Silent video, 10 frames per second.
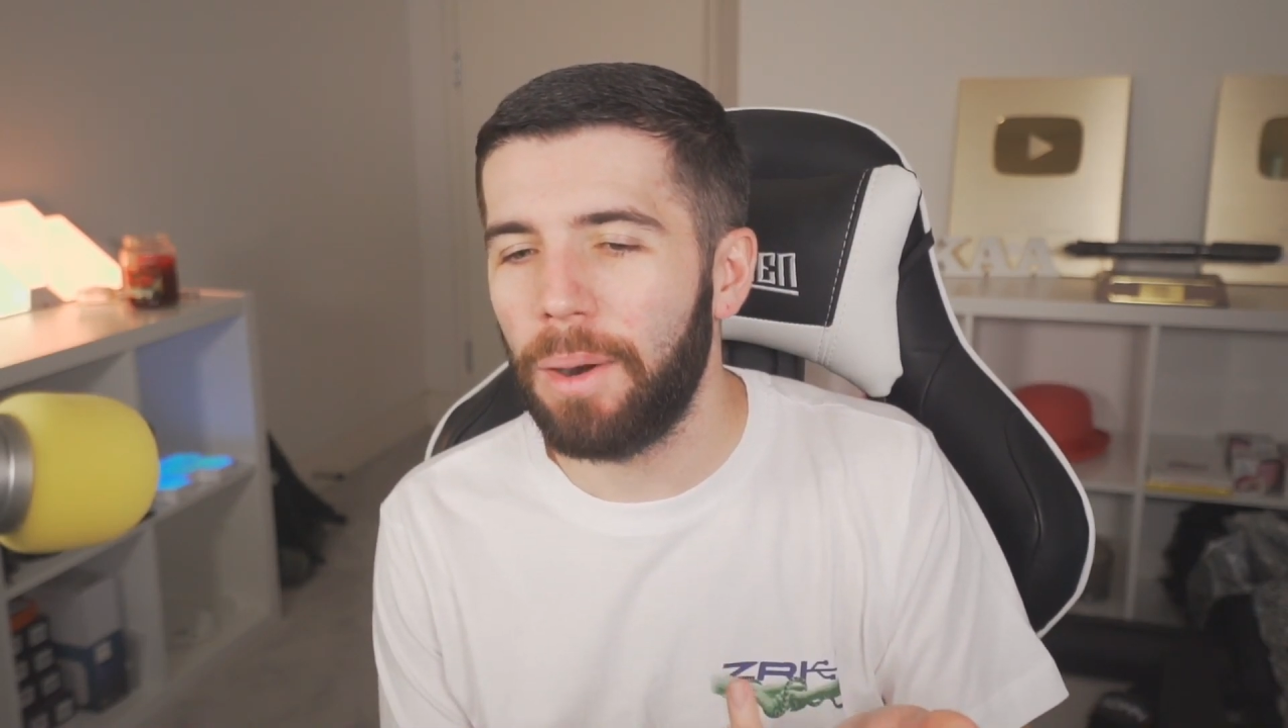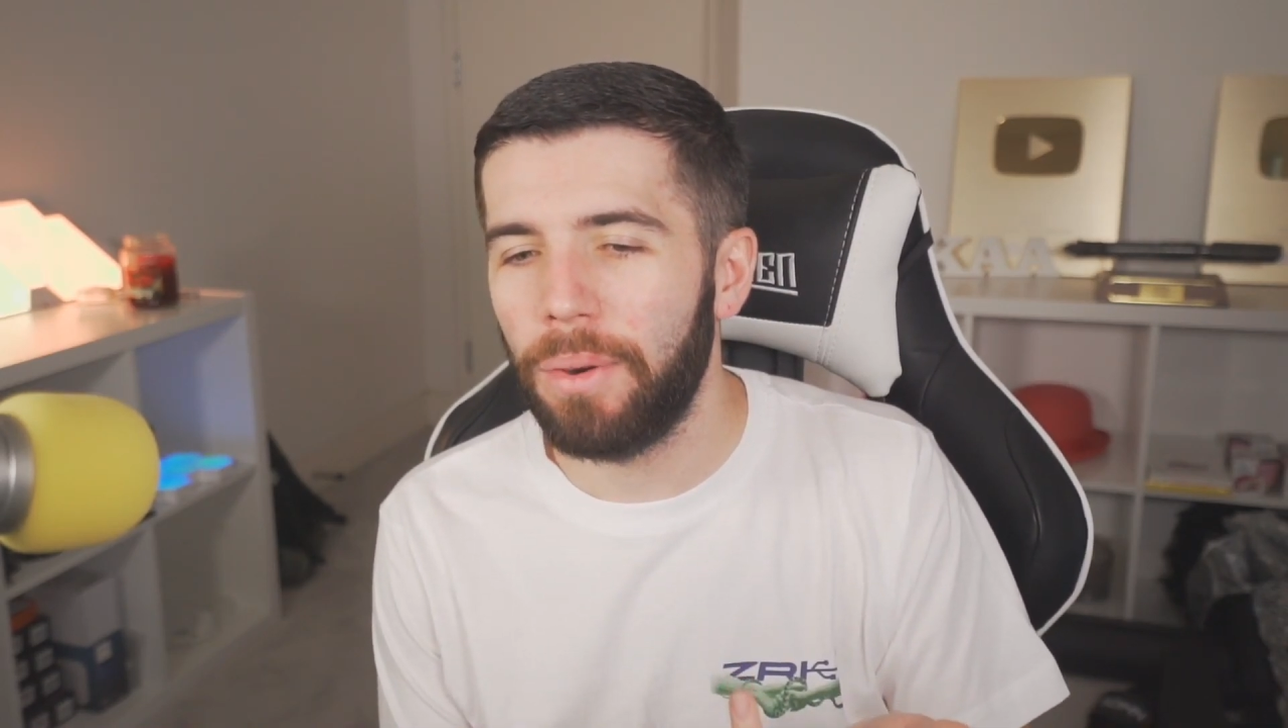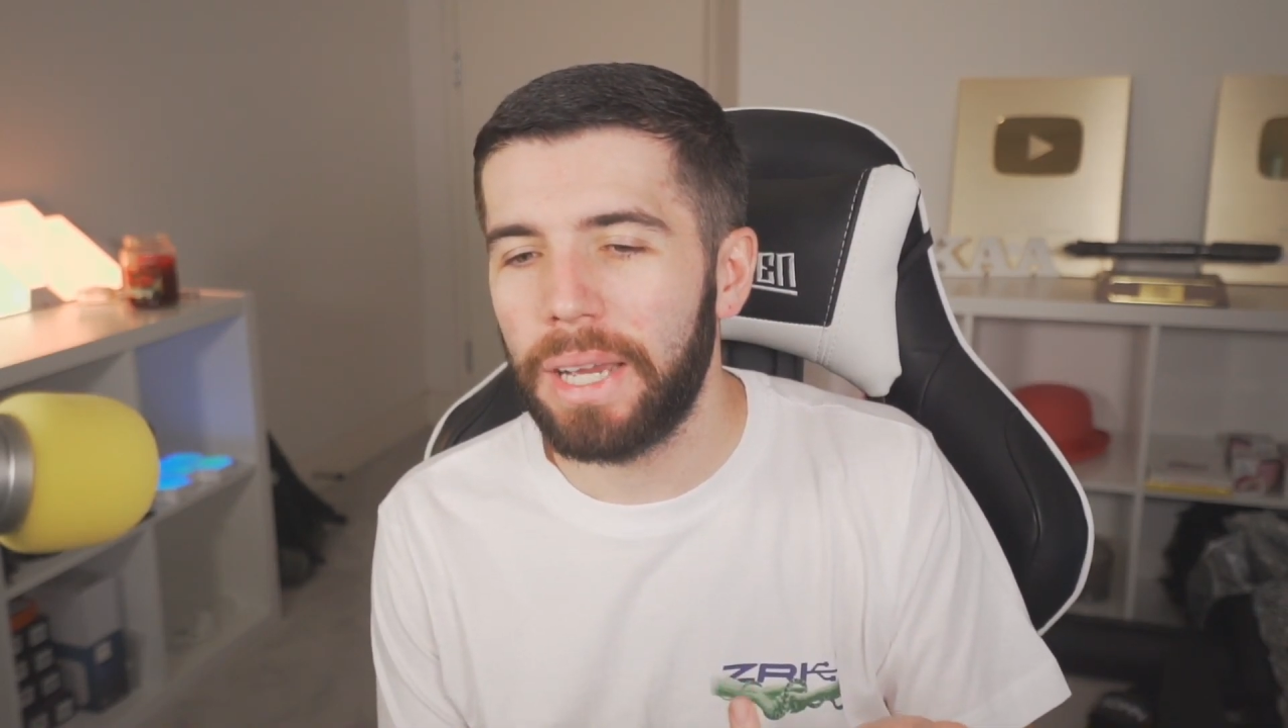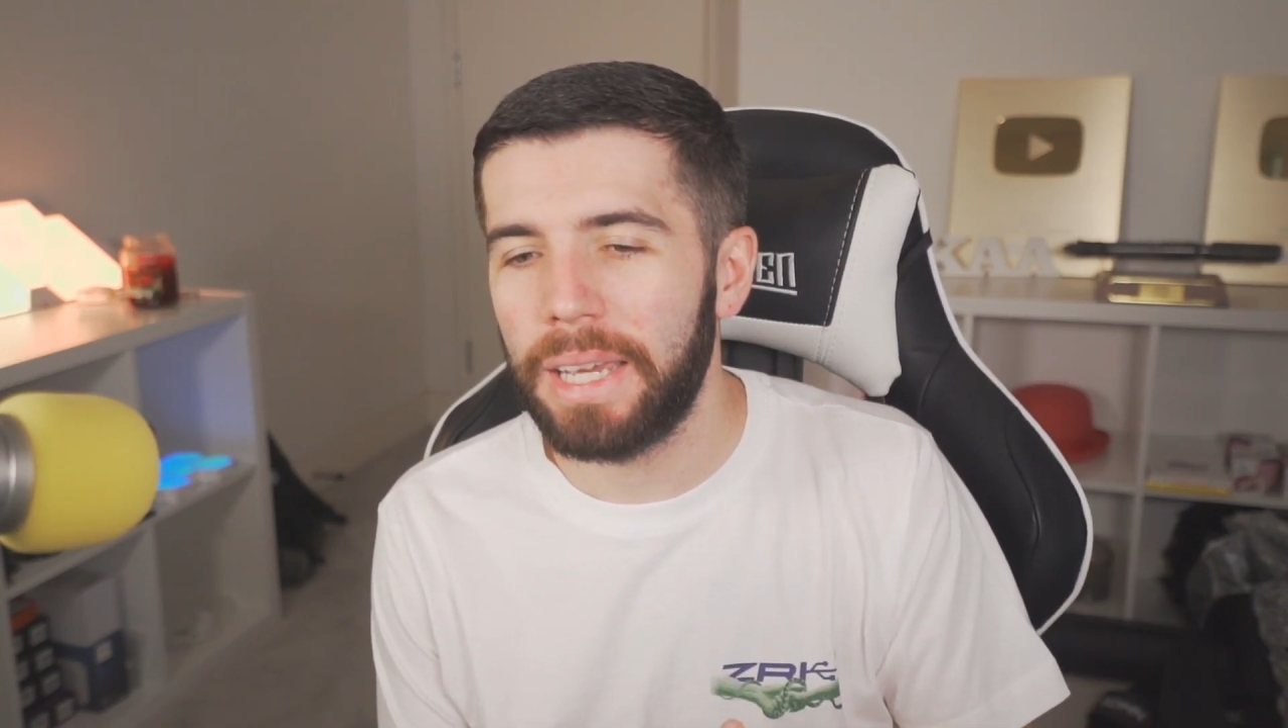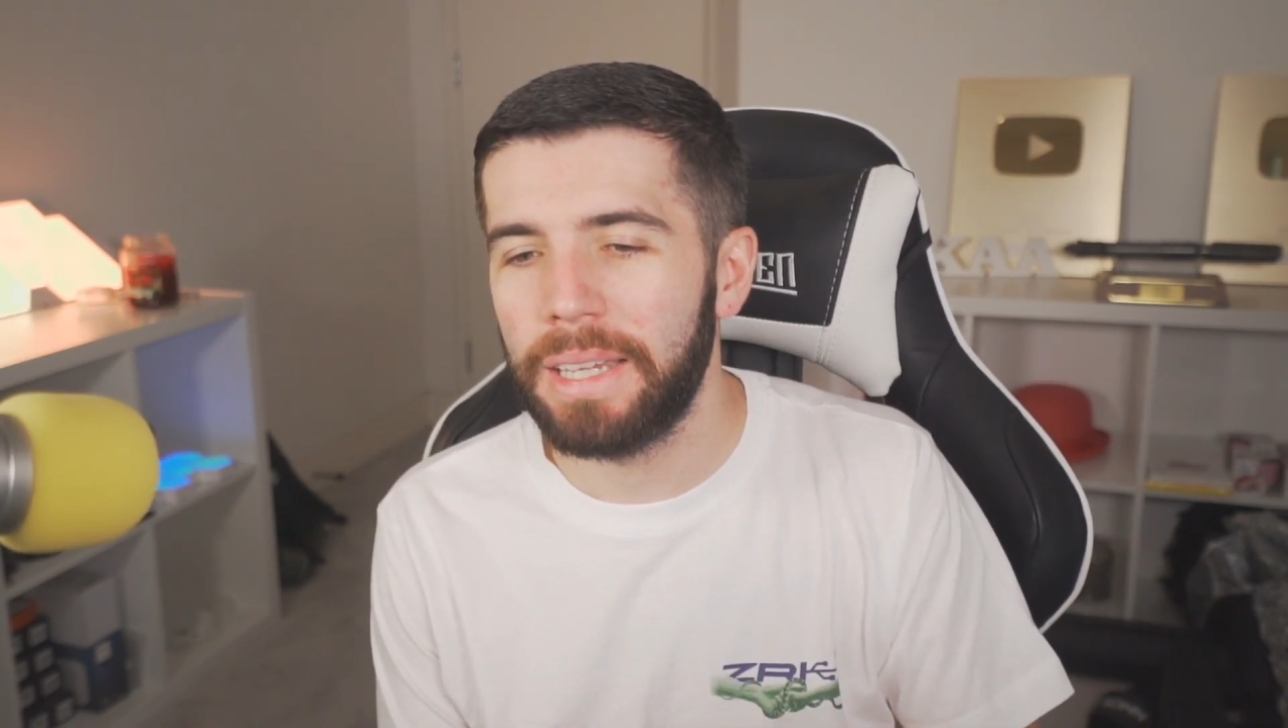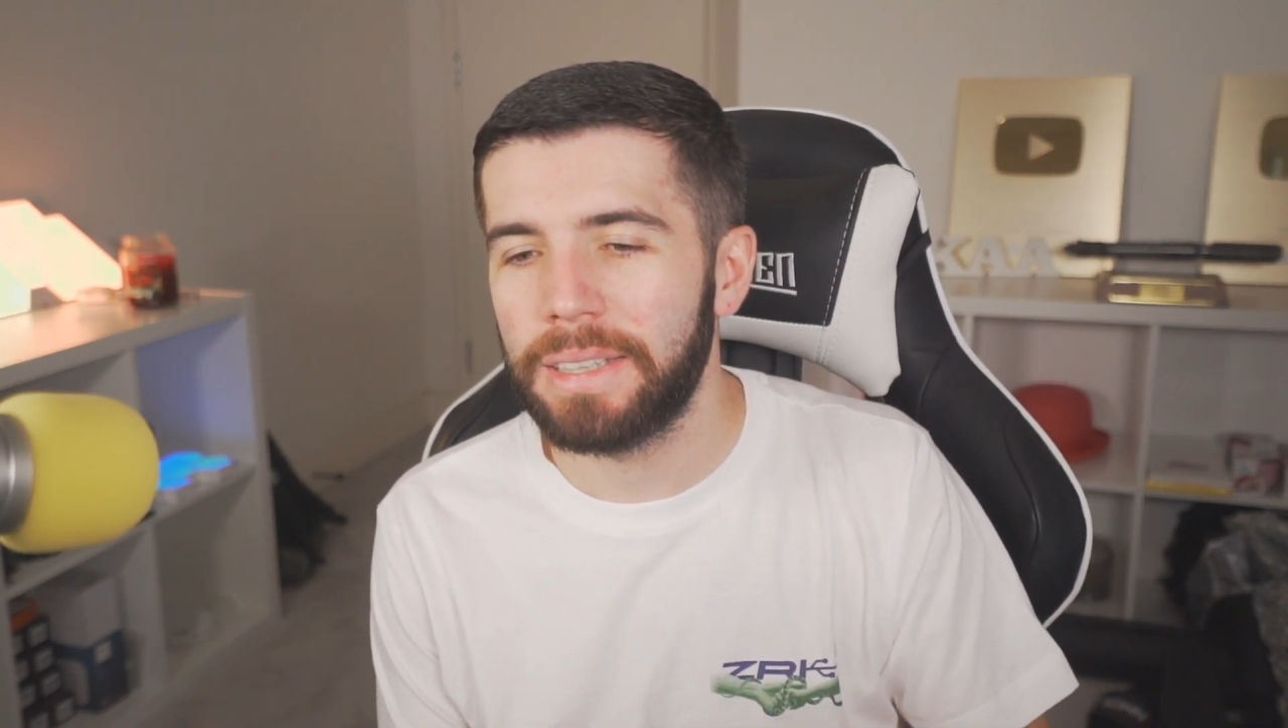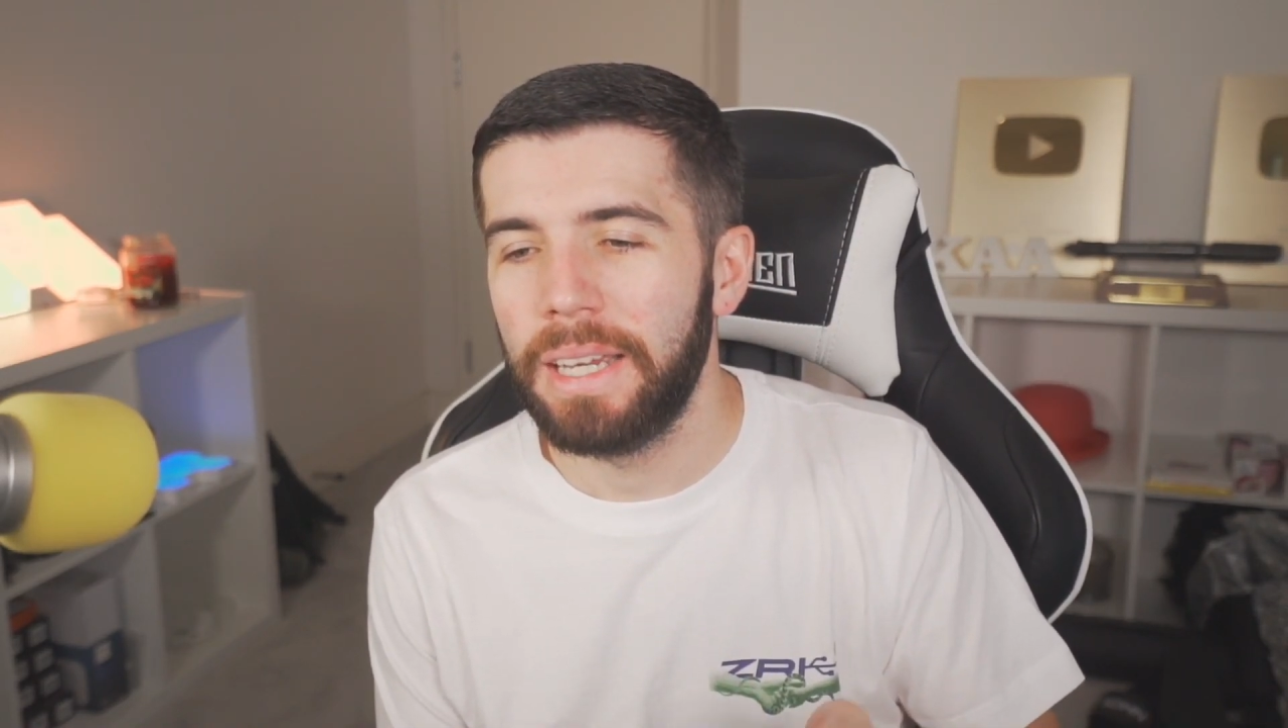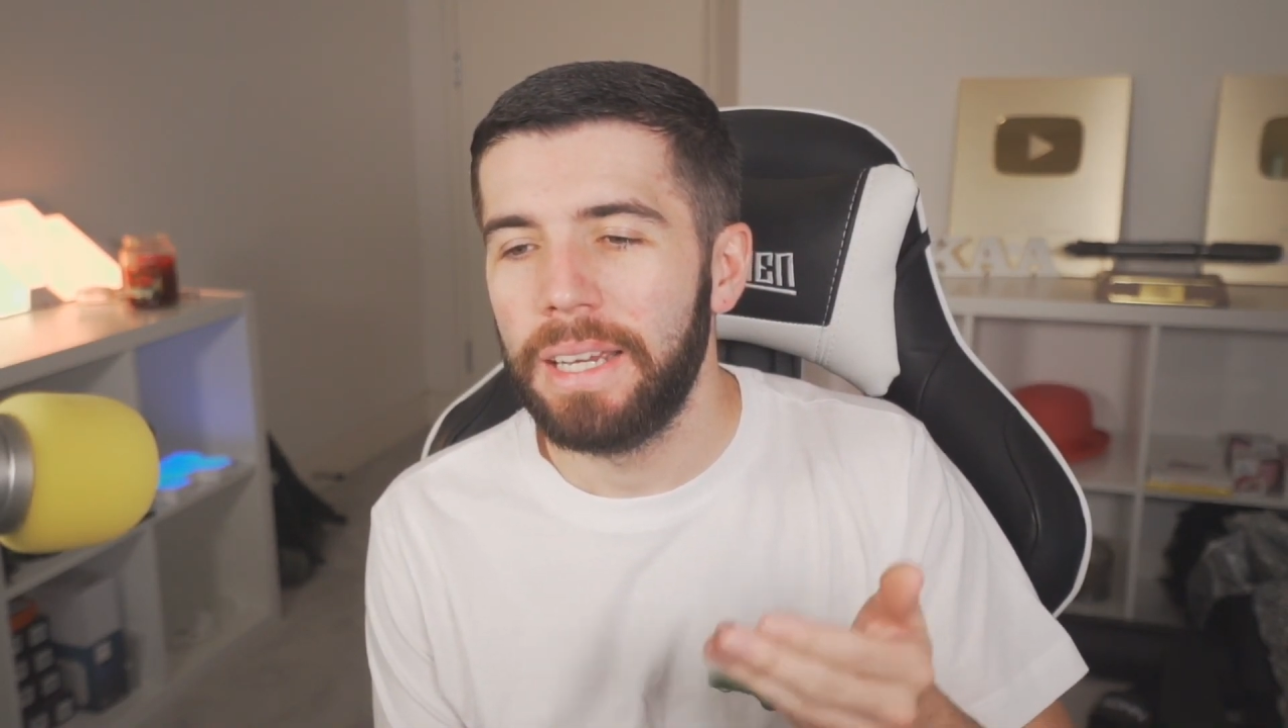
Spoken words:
out what it is.